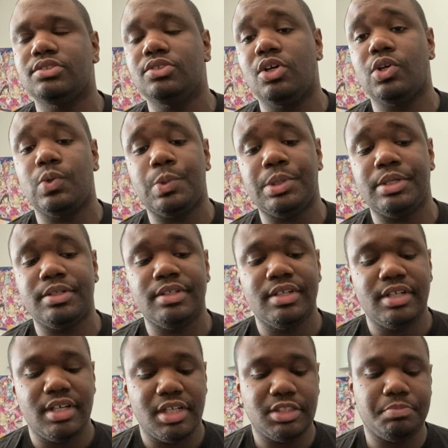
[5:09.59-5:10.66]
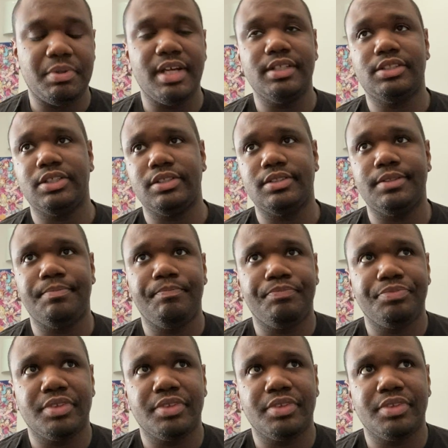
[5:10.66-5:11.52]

Lokowa explained to